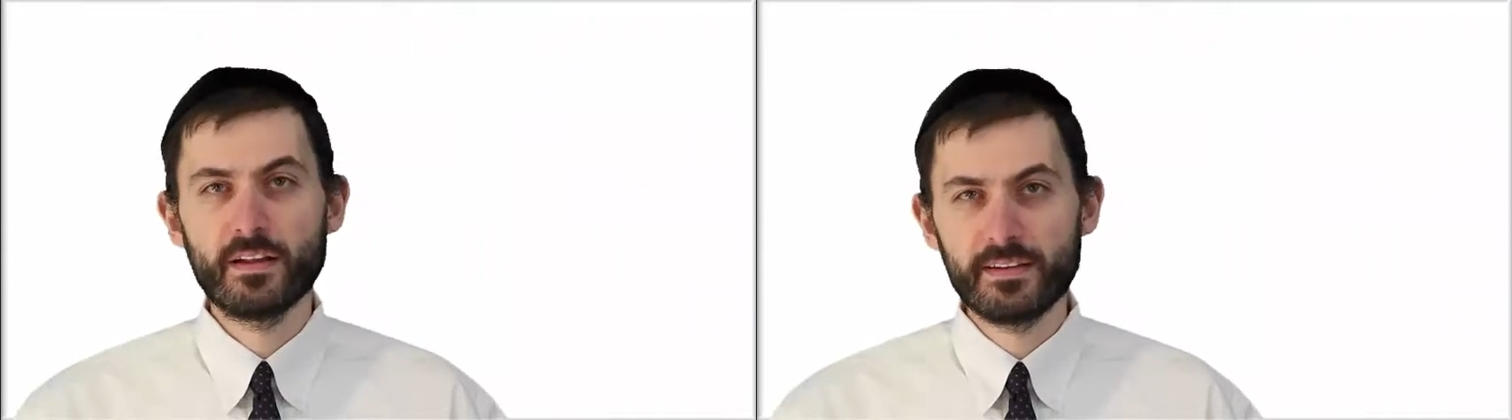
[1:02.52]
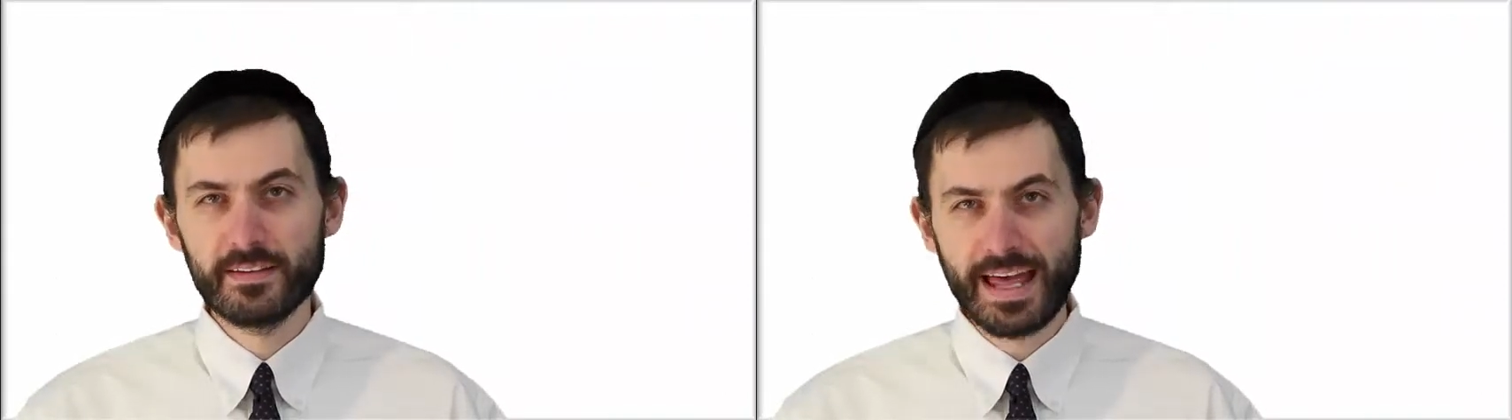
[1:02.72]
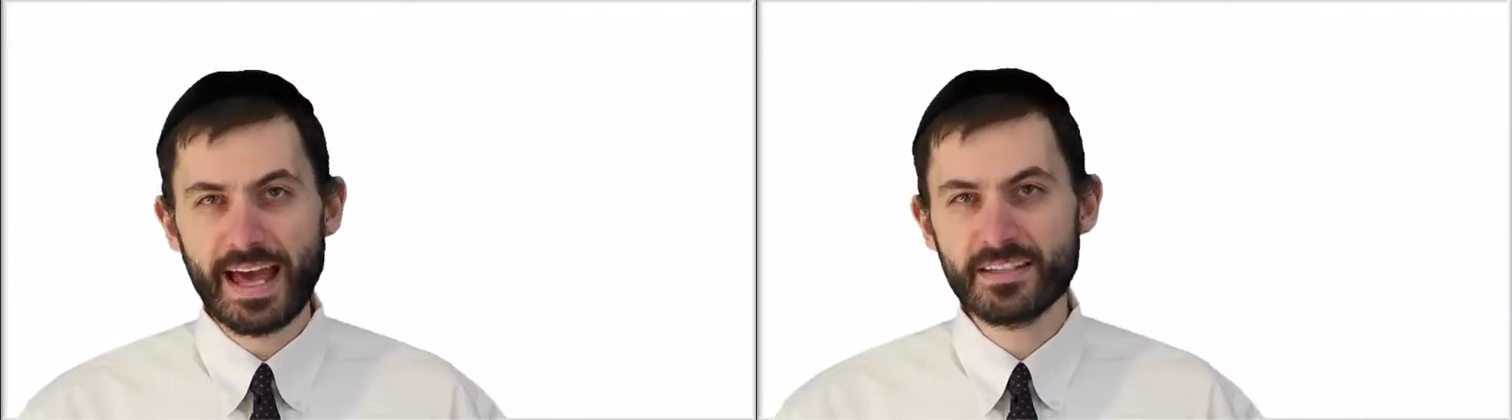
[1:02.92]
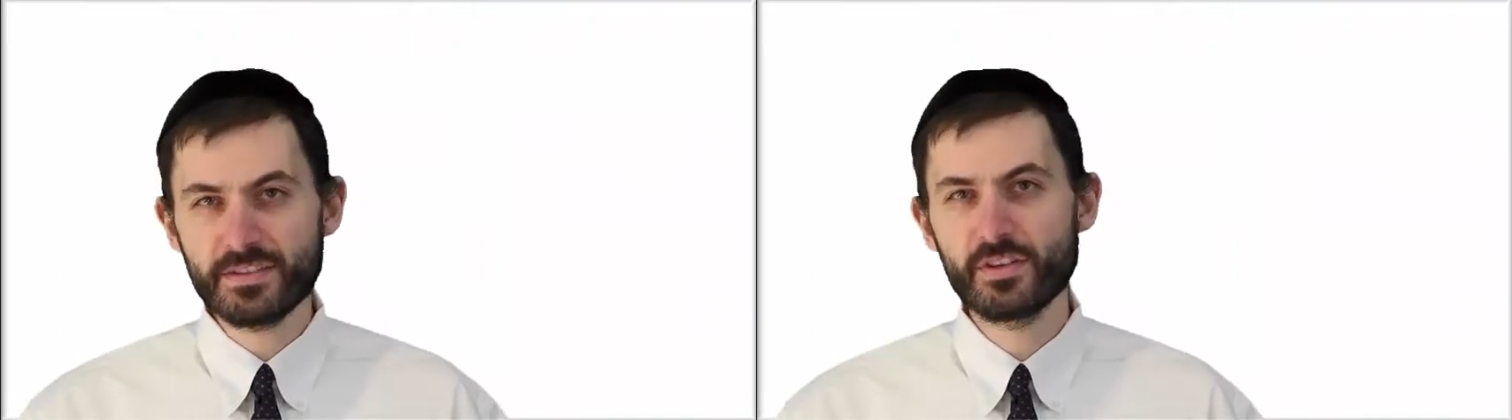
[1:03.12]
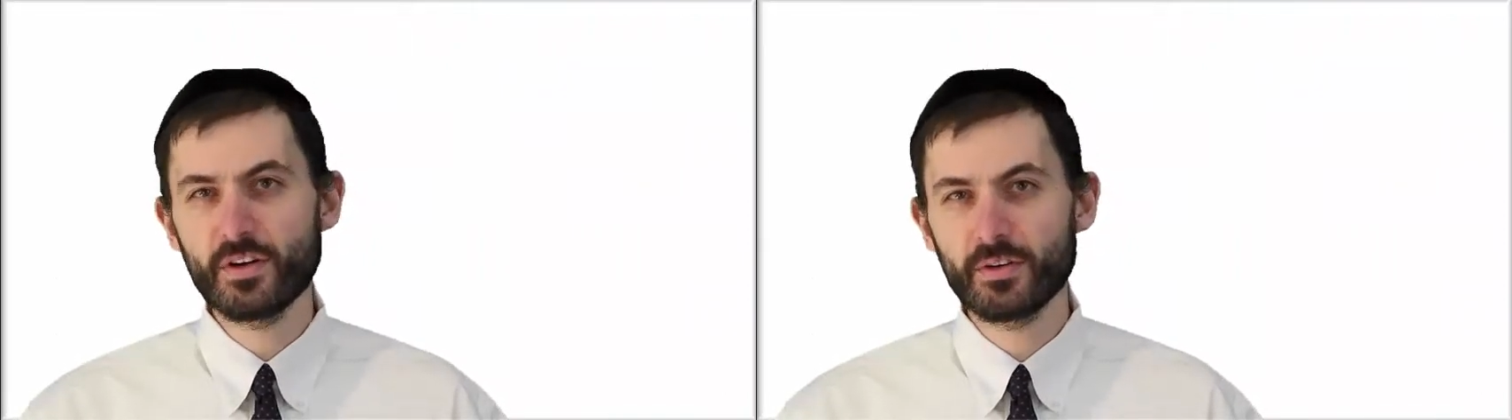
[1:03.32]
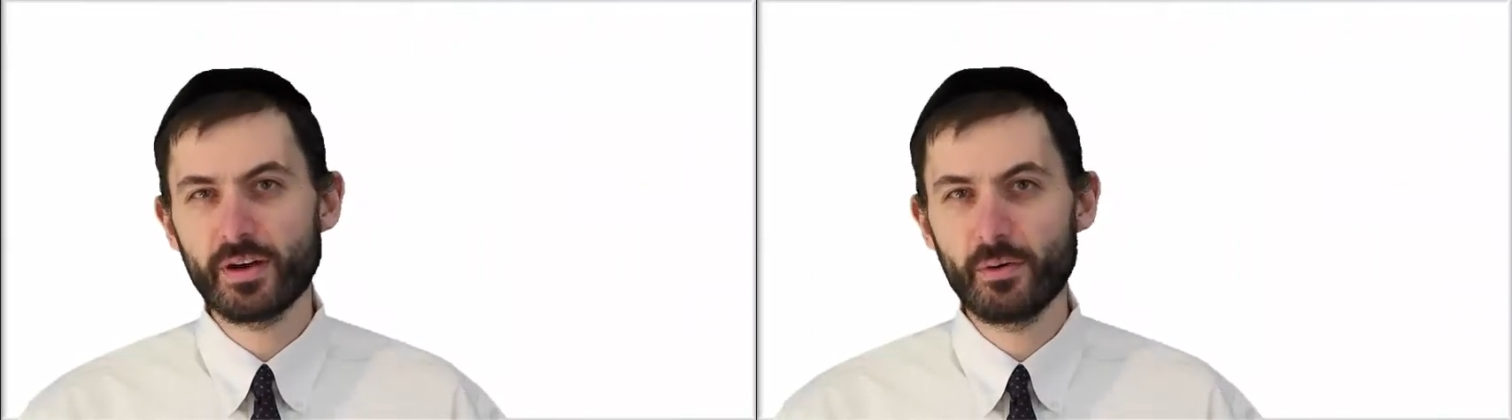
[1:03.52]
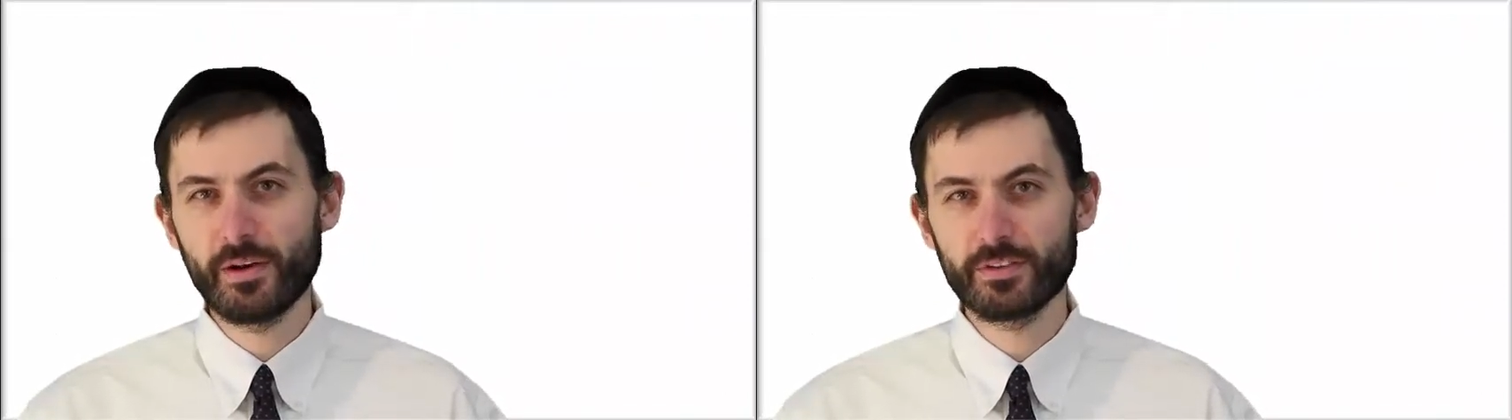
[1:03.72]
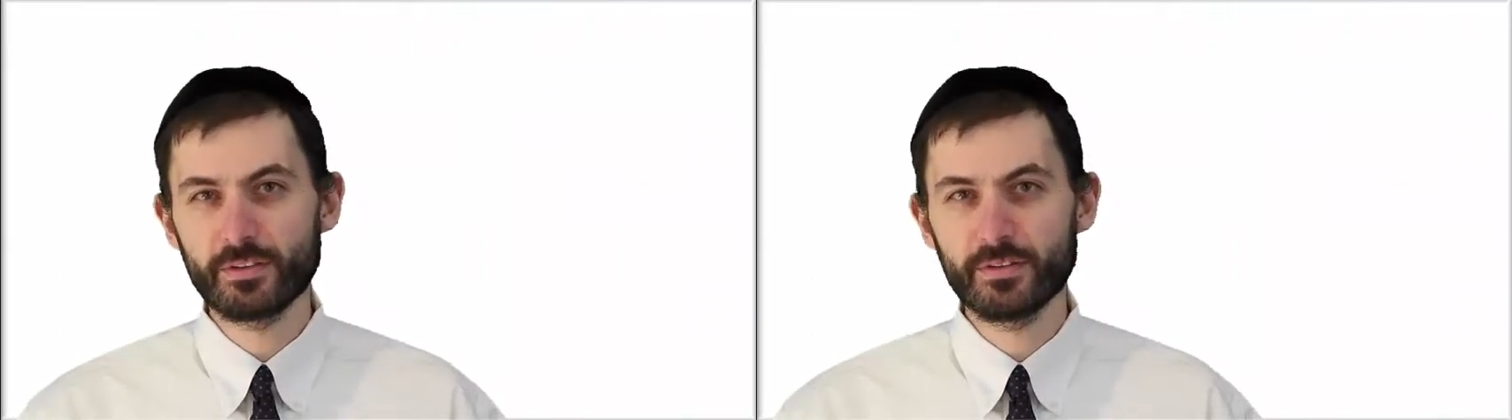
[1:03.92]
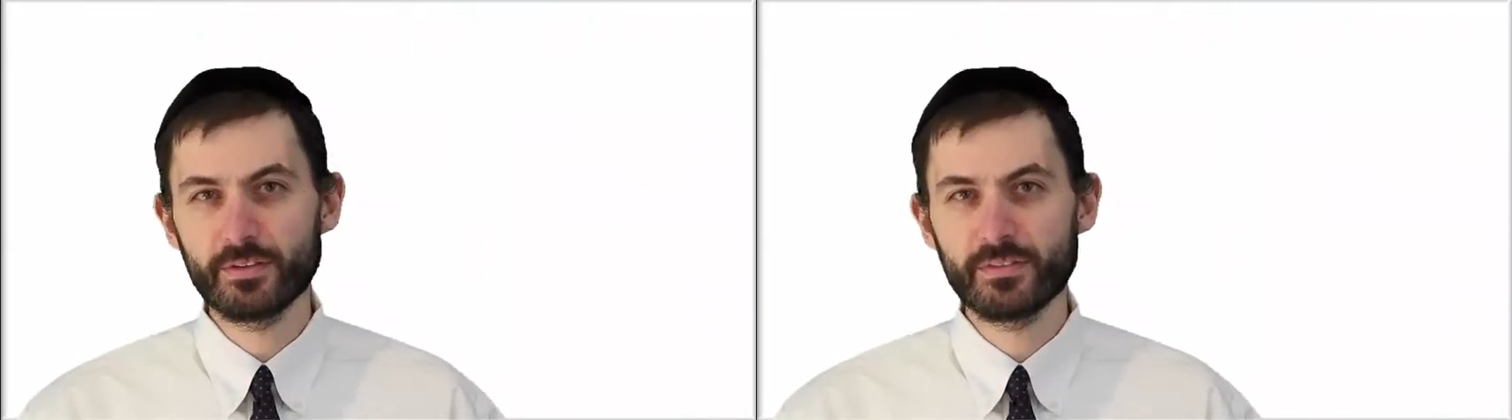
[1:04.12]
Last year, however,